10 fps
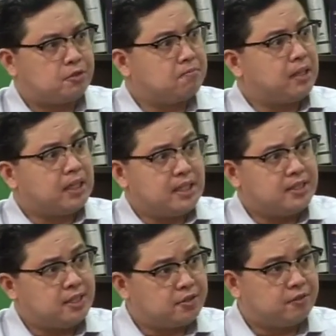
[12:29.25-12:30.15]

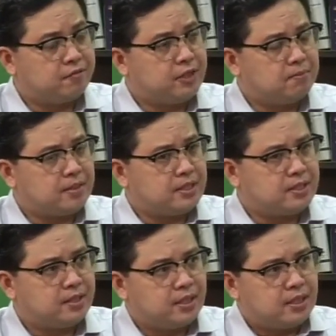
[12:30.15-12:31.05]
Balkanization of
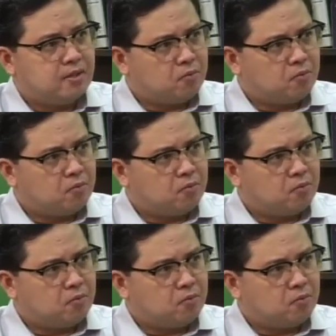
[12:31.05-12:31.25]
the Philippines.